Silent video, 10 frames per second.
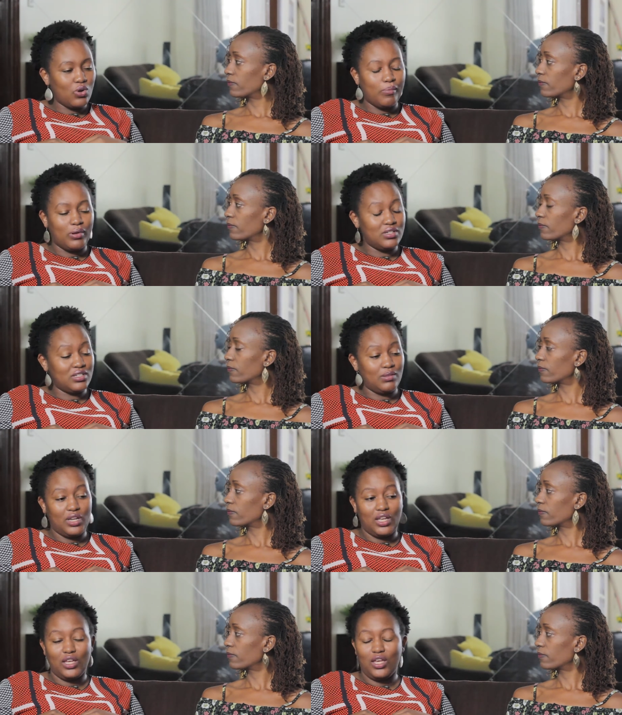Speaker 1: about it i'm
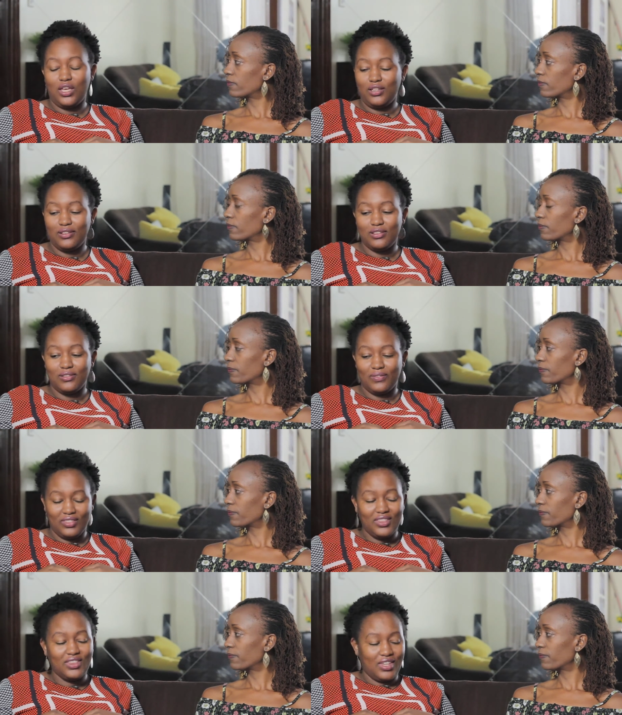like hey
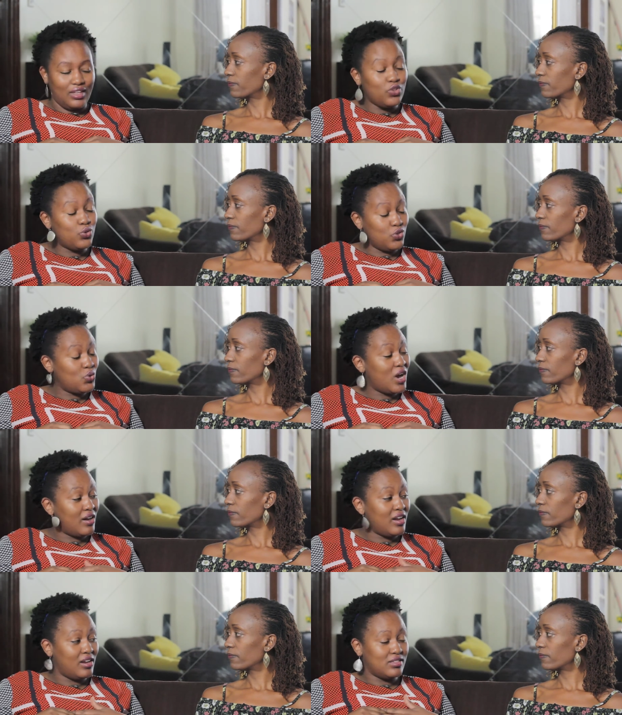you you are
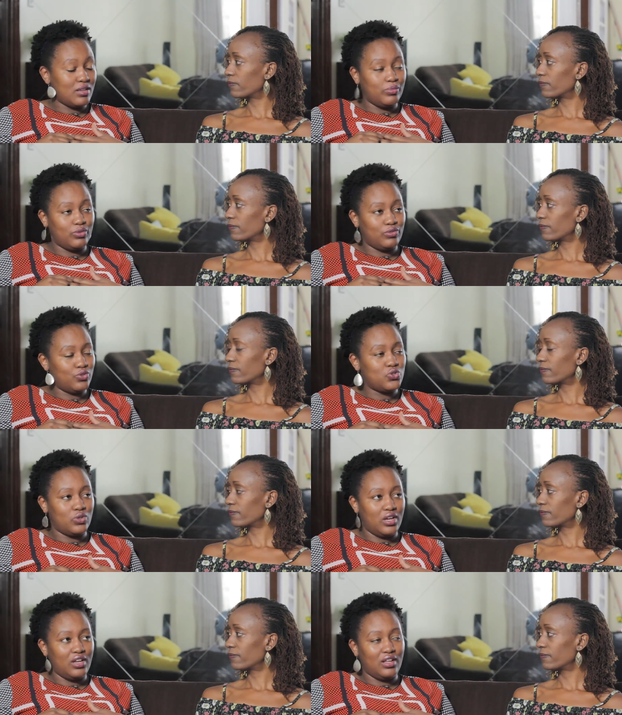an example for
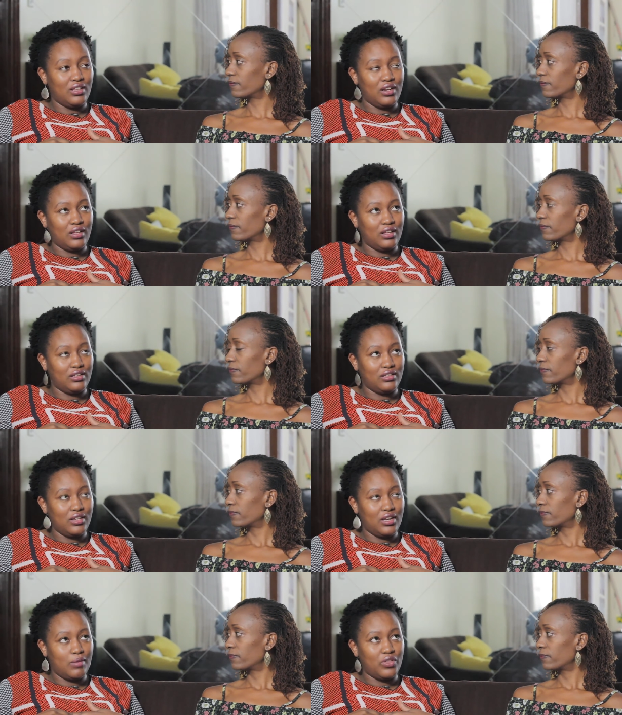sure and I, and, I,
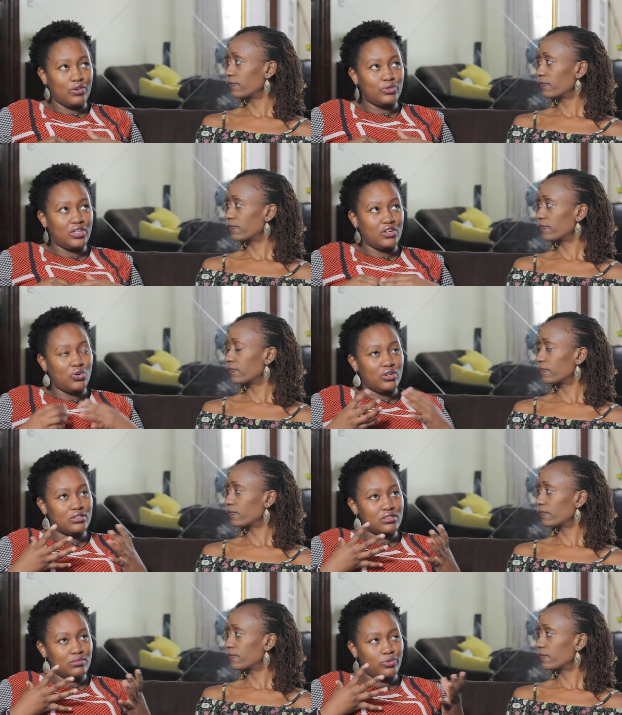and i'm thankful that god
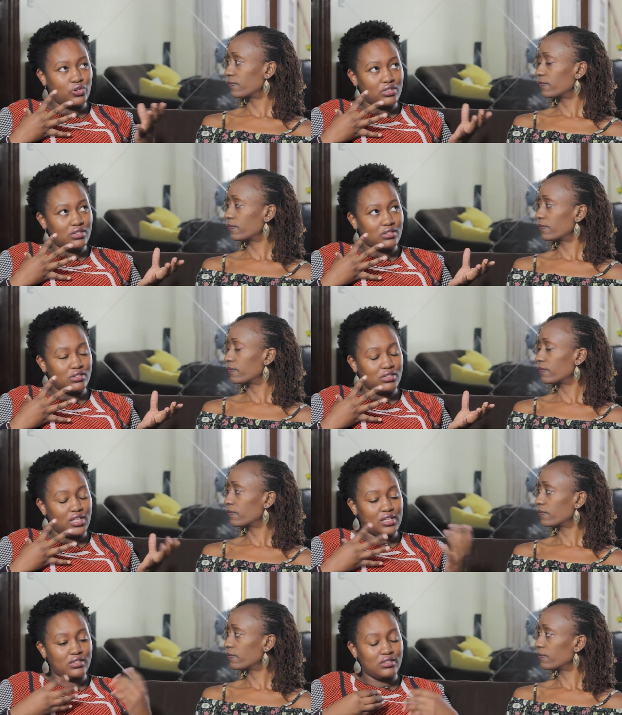brought
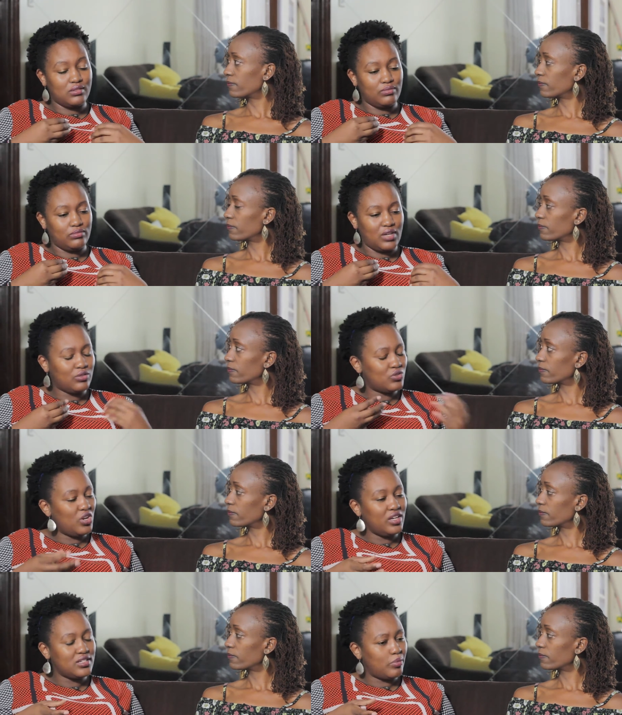that I would
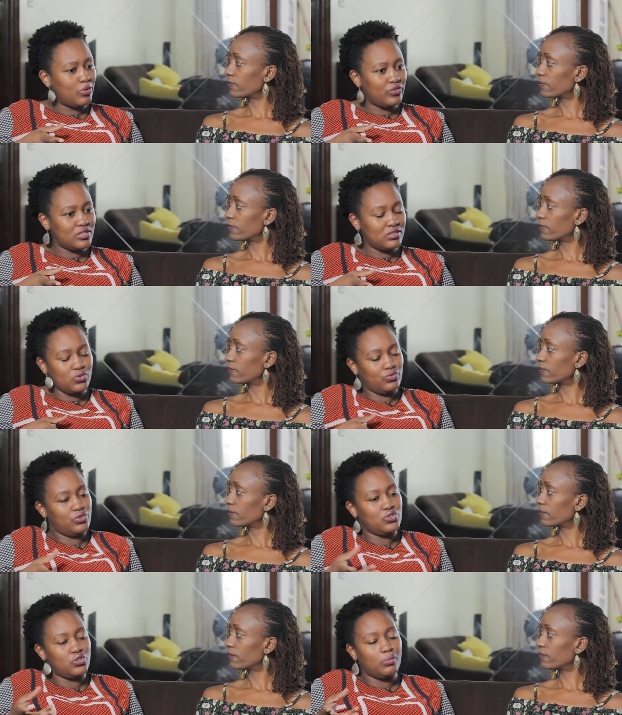call it a prophecy to
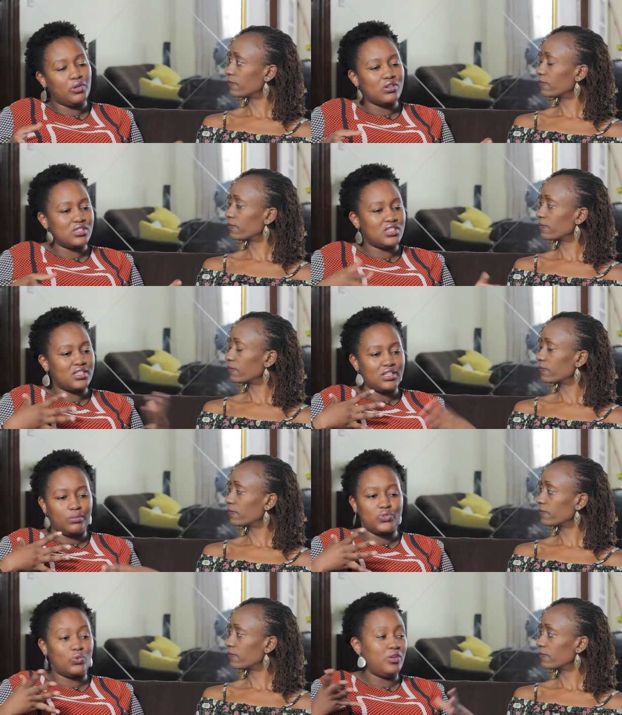fruition because it has
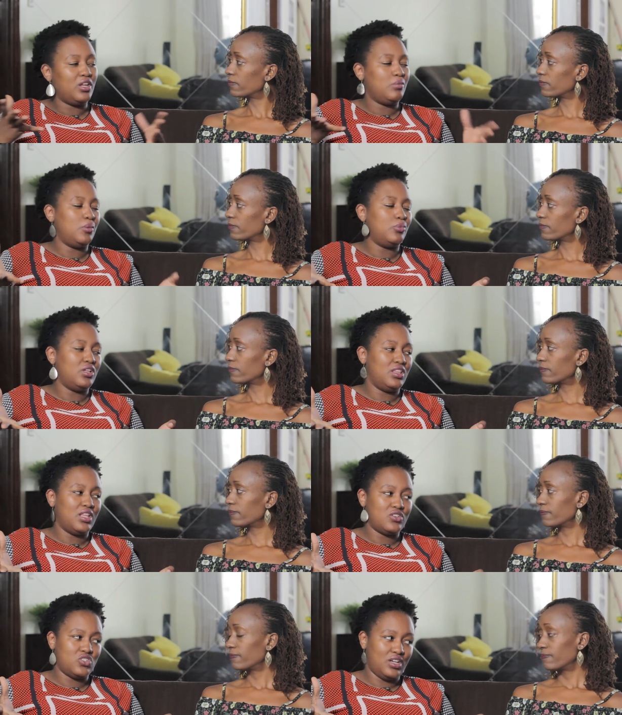helped so many people in
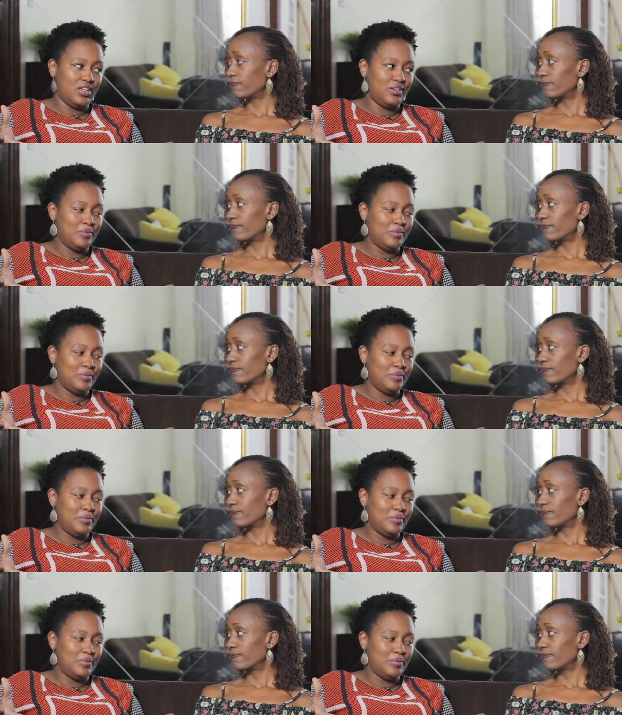their journey.